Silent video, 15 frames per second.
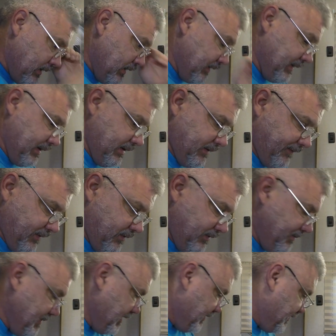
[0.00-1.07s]
take a few
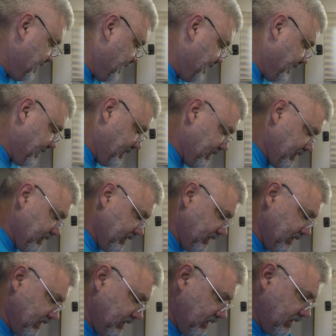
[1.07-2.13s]
dimensions
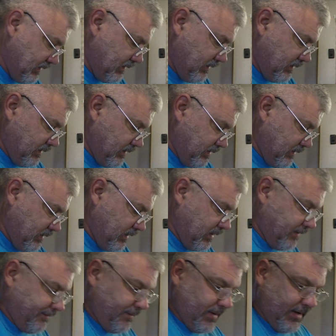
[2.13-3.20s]

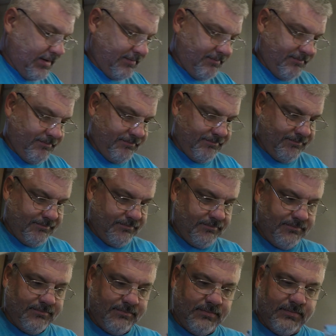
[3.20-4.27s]
off my
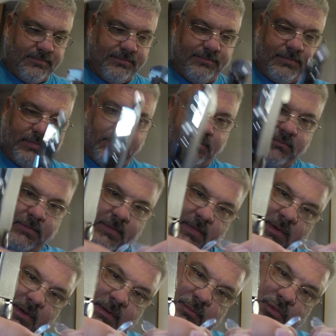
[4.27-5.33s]

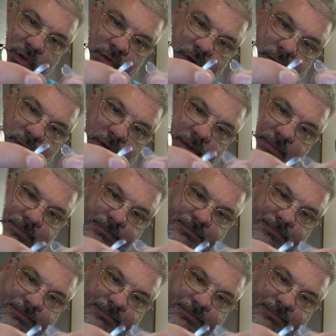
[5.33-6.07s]
broken one